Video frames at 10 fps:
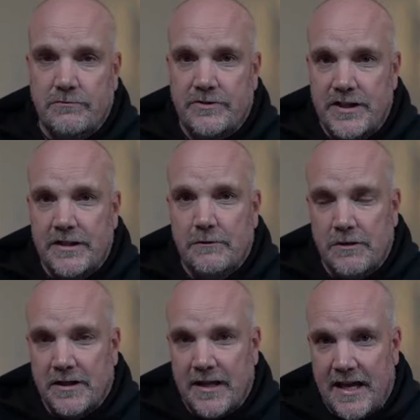deal
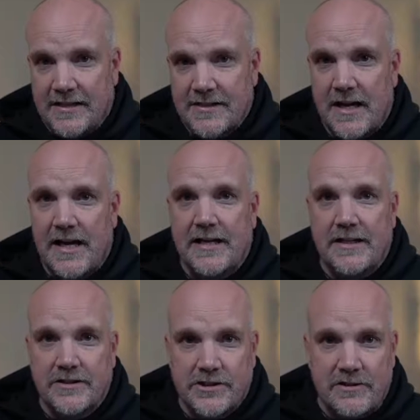with anxiety
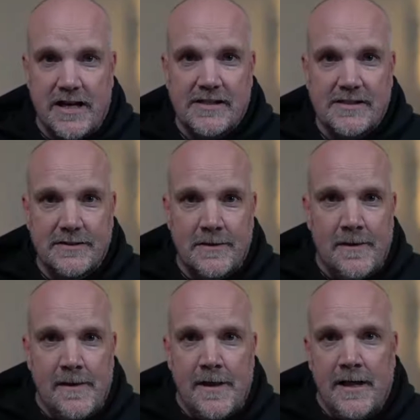and stress.
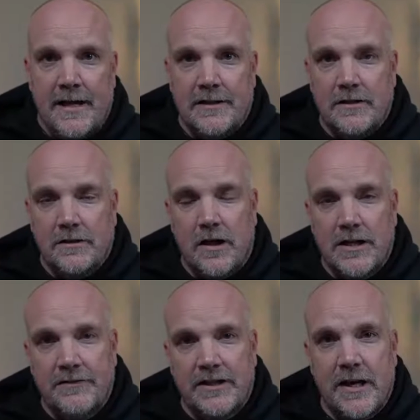And a lot
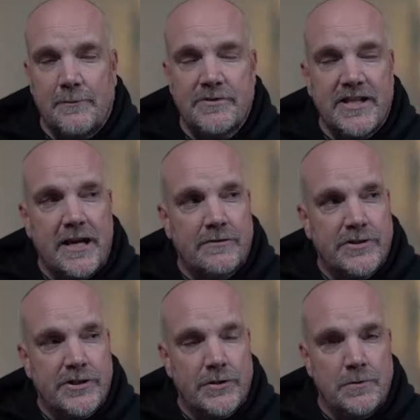of it comes down
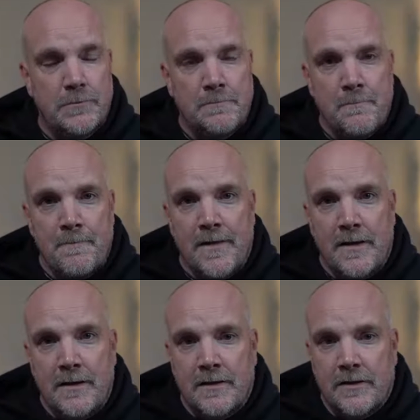to
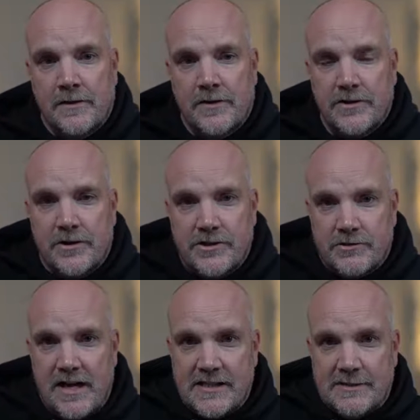the
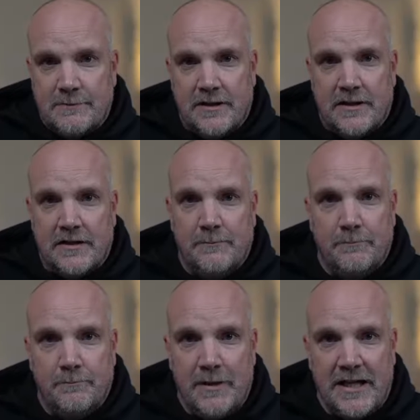stress
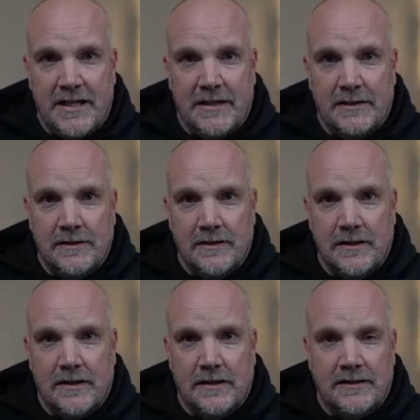being
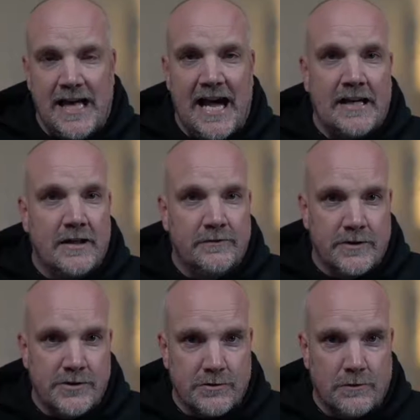a lack of
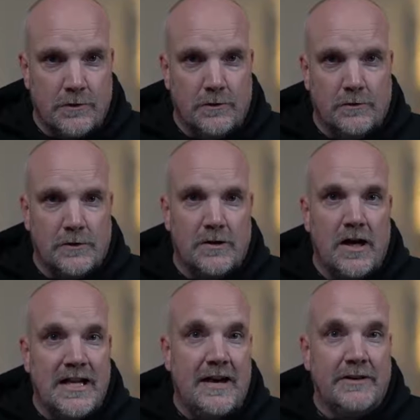control or
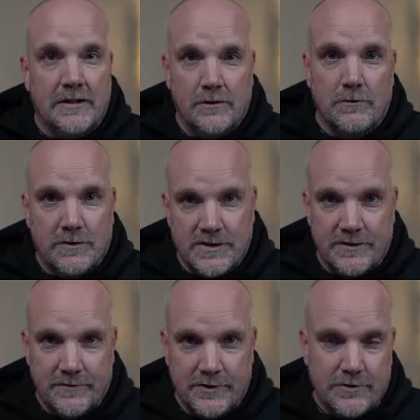not having a locus
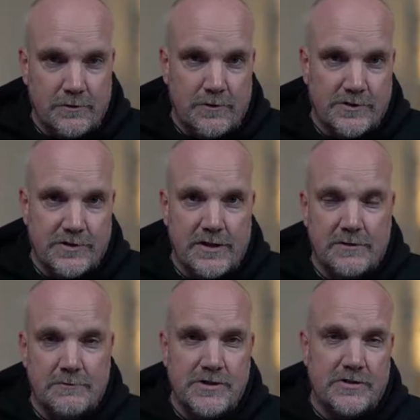of control. So in
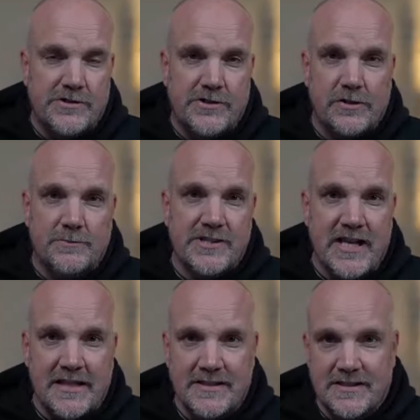other words, there are
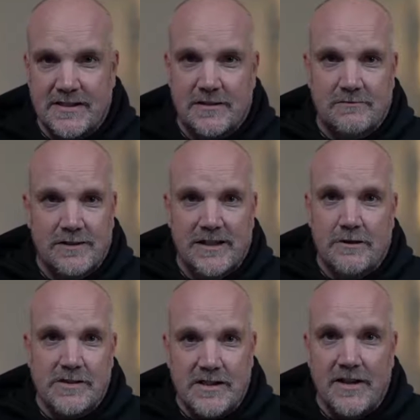circumstances that are really
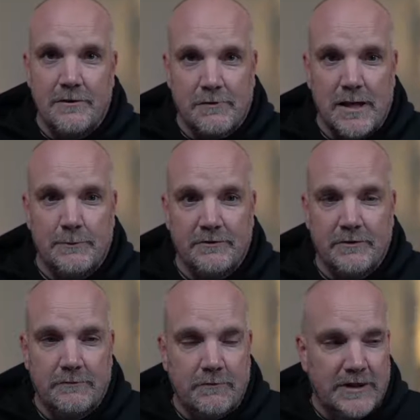outside the realm
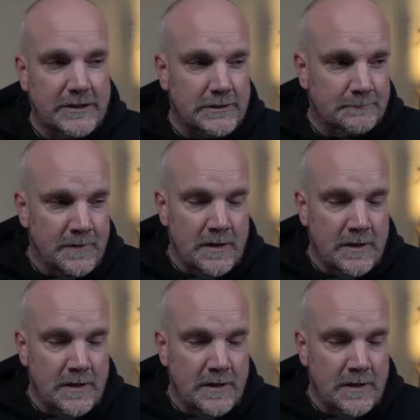of what you're